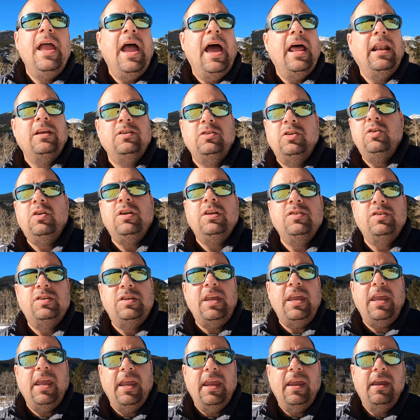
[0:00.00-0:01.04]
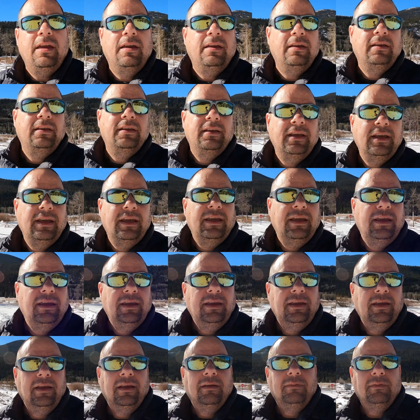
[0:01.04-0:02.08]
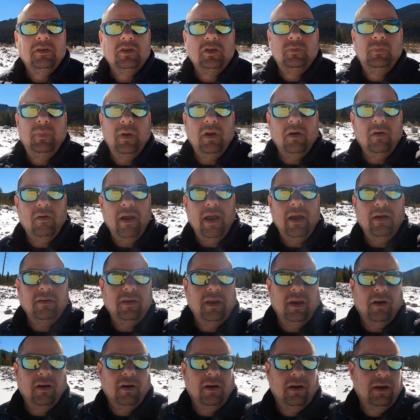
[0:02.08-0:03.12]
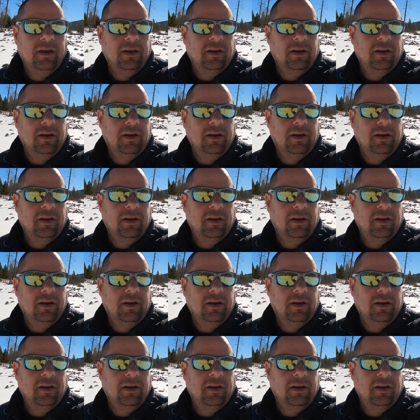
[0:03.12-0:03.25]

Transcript: And as you can see, I'm going to spin around here.